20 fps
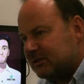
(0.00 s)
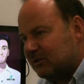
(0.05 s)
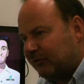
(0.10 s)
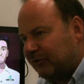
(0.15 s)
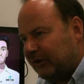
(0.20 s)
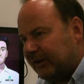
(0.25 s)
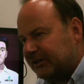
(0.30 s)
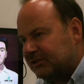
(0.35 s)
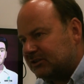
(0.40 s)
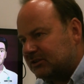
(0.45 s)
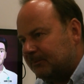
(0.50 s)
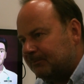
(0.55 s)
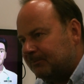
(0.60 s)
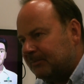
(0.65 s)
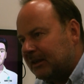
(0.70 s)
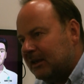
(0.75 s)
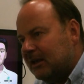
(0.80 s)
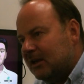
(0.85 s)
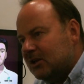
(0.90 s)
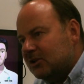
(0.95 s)
to fix.
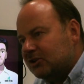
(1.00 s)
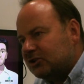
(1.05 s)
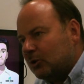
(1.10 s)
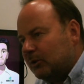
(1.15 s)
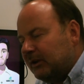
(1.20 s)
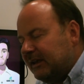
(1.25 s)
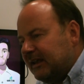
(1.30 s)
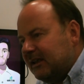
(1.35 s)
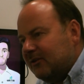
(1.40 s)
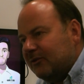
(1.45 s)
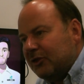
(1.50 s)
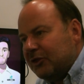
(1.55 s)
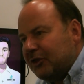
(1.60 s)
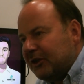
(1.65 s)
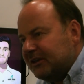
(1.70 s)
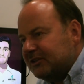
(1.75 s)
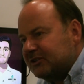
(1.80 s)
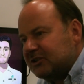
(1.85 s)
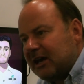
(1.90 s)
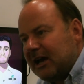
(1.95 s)
So even
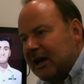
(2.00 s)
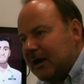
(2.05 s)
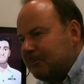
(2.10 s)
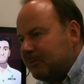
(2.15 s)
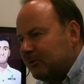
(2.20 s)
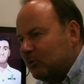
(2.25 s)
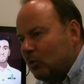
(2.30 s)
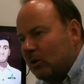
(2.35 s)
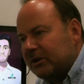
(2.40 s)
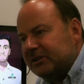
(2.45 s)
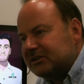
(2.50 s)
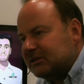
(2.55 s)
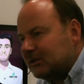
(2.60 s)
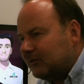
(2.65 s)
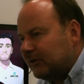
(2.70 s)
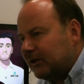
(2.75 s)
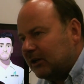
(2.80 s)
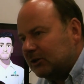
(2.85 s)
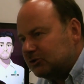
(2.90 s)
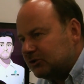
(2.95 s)
things that happened once
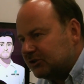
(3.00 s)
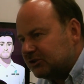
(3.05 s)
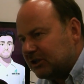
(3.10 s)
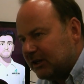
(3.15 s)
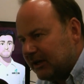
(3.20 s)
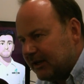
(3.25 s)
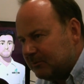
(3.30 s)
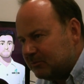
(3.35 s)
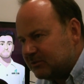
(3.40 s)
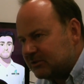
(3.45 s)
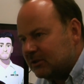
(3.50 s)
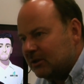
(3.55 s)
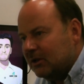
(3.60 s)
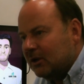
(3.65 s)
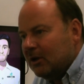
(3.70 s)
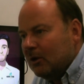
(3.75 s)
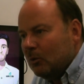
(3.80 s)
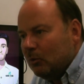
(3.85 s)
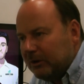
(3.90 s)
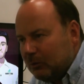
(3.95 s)
every 100 times,
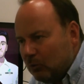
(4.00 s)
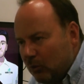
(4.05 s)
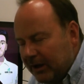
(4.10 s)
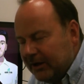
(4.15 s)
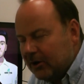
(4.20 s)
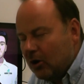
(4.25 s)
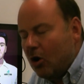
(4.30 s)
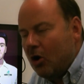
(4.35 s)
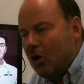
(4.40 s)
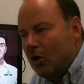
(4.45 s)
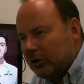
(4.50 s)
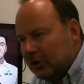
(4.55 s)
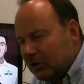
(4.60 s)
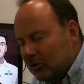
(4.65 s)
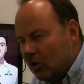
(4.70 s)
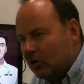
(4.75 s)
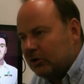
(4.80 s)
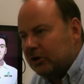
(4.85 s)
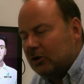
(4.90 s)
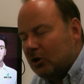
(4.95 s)
we went on and
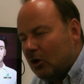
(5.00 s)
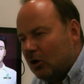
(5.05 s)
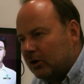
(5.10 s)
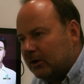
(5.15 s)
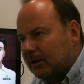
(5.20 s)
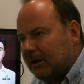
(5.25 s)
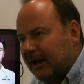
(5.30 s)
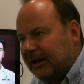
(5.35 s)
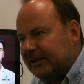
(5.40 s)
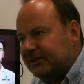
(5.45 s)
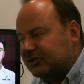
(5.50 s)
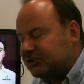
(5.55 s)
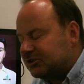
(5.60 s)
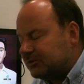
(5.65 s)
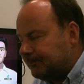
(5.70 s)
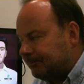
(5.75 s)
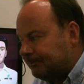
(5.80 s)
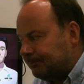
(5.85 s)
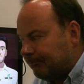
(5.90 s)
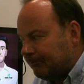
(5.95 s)
on and on. And
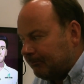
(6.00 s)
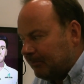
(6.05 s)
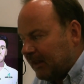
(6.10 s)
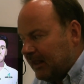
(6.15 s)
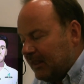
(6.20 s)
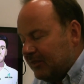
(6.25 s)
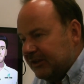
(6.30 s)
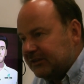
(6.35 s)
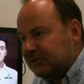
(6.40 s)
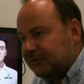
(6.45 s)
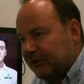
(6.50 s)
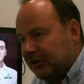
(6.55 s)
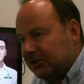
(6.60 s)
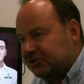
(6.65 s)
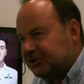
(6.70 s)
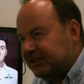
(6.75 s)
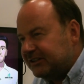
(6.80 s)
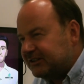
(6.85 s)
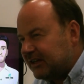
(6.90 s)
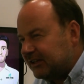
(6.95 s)
this
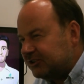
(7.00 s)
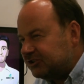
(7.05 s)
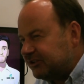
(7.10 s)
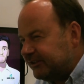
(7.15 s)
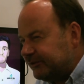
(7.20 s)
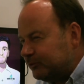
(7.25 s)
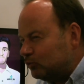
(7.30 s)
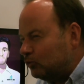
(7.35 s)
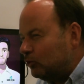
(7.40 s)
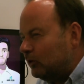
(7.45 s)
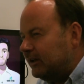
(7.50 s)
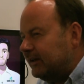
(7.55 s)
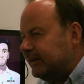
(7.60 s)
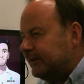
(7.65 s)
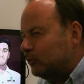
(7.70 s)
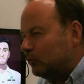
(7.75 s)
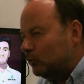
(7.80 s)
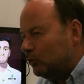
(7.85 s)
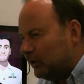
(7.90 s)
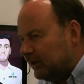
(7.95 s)
version is actually
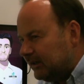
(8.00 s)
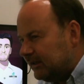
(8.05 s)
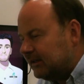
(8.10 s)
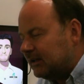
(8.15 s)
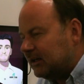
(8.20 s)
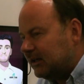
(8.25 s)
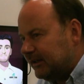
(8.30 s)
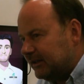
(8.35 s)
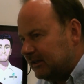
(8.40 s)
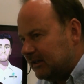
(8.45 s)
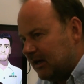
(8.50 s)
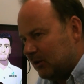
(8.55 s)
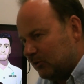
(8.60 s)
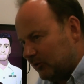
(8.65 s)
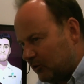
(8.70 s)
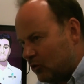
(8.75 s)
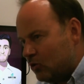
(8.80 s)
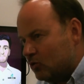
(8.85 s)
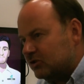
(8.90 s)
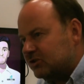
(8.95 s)
really, really clean now. And
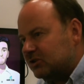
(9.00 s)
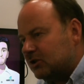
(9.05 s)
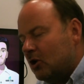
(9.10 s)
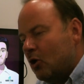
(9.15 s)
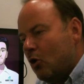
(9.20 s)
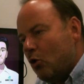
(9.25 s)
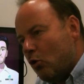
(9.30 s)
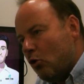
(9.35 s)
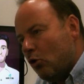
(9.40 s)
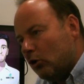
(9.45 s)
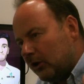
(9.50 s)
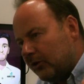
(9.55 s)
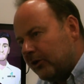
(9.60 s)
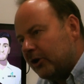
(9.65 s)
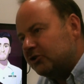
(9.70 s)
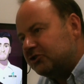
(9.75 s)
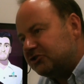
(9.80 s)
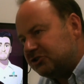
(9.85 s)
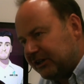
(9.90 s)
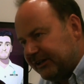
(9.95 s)
of course, all of
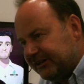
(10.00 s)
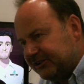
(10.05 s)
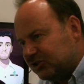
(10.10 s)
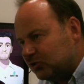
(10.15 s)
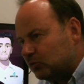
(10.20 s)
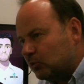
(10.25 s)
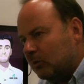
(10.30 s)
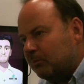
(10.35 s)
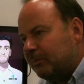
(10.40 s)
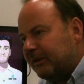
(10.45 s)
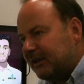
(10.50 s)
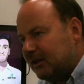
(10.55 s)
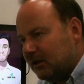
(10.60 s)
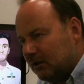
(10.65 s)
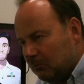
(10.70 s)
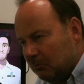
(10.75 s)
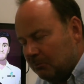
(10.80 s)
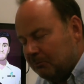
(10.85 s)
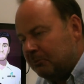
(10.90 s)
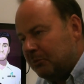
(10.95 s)
those changes will be
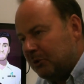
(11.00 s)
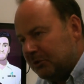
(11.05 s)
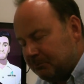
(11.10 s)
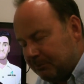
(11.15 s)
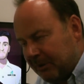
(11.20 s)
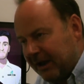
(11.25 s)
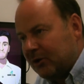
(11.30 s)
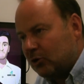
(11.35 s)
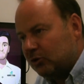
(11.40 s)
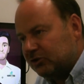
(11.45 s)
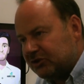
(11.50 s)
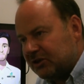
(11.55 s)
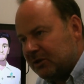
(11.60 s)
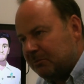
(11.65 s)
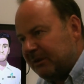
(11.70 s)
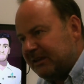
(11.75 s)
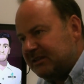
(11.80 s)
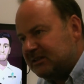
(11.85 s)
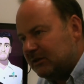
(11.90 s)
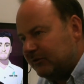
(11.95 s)
put back onto the
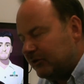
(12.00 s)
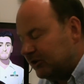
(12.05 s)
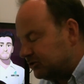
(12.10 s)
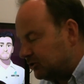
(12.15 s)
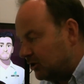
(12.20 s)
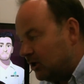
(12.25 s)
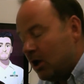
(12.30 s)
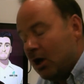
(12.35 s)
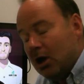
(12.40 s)
PC version.